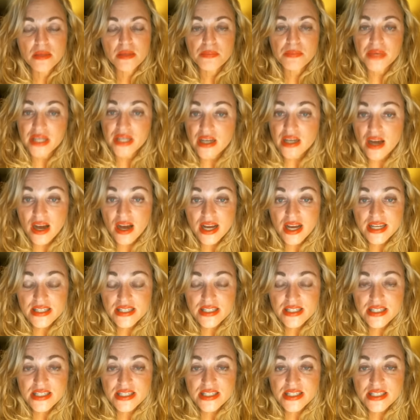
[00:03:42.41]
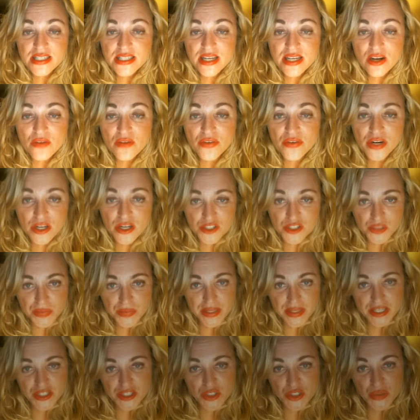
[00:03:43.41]
Be kind to yourself, and I'll
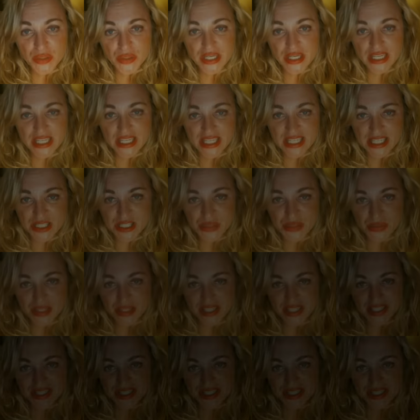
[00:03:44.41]
speak to you again next week.